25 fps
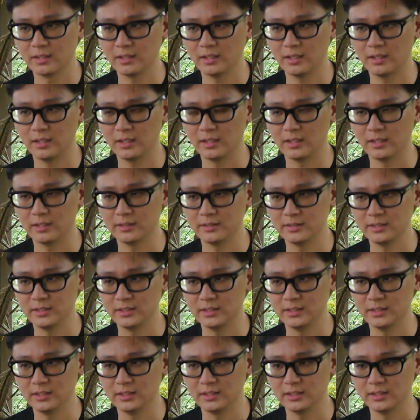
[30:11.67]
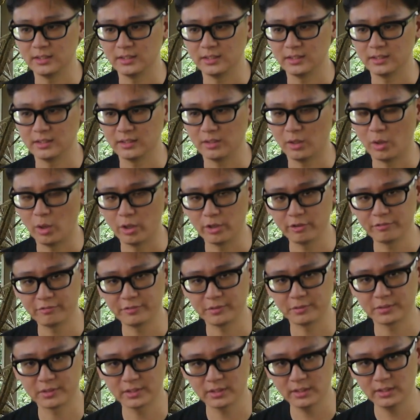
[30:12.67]
oil
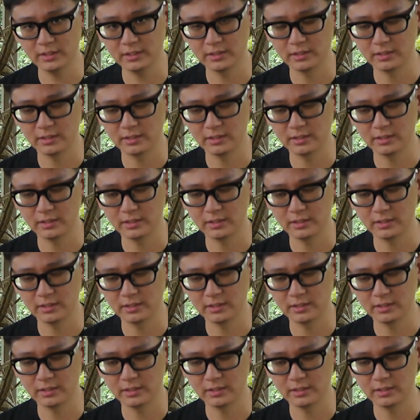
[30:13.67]
filter,